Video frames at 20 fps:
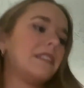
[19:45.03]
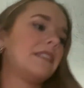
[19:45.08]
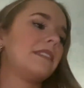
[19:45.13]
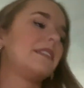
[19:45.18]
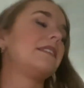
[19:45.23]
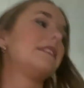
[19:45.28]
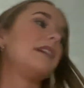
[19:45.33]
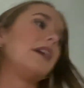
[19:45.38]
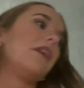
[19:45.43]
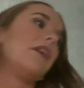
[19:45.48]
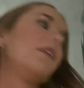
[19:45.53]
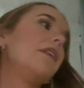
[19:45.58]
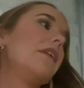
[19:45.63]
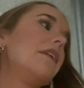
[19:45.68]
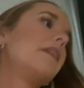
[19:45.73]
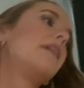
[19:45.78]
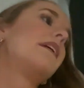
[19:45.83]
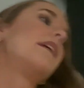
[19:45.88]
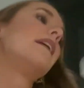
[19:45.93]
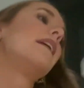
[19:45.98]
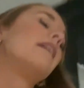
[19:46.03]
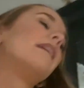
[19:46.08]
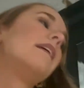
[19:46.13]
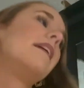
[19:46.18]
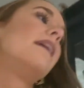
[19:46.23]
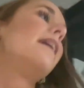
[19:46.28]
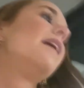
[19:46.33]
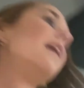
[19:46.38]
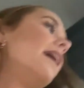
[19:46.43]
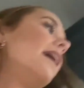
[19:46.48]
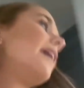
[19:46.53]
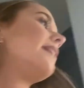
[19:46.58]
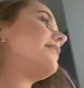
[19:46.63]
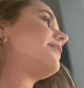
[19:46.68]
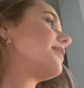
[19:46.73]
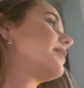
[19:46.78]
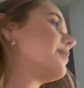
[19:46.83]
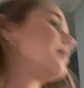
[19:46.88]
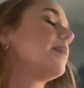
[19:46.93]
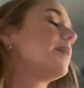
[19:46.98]
So took
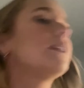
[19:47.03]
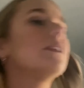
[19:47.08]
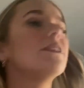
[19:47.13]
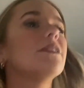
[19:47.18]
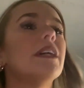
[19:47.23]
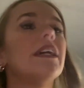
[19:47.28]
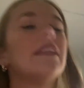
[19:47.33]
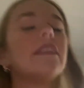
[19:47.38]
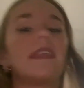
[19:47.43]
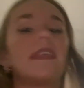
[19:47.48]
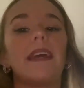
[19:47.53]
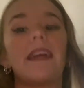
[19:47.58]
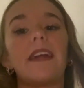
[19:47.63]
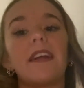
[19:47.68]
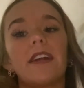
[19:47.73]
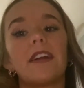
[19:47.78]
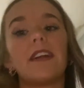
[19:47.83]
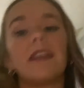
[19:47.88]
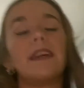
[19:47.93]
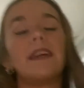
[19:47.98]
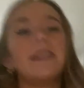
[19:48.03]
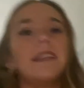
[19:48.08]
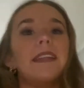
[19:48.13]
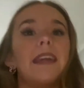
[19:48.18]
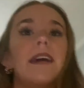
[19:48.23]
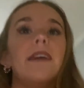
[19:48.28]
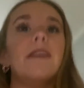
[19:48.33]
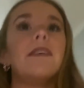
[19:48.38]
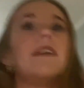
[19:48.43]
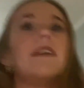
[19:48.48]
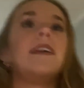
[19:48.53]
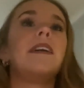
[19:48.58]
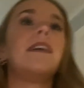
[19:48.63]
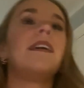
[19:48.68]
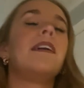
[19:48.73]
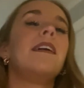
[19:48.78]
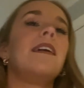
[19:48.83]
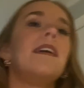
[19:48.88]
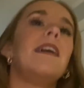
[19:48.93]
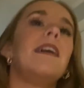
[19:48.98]
some pictures right there. Now,
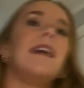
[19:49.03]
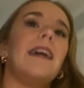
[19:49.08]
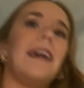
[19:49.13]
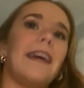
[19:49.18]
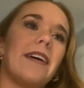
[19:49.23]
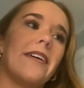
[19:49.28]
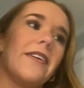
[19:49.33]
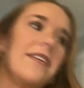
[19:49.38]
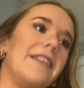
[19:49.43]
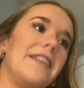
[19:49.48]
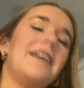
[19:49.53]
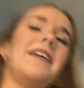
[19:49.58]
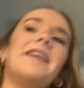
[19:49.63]
hang on,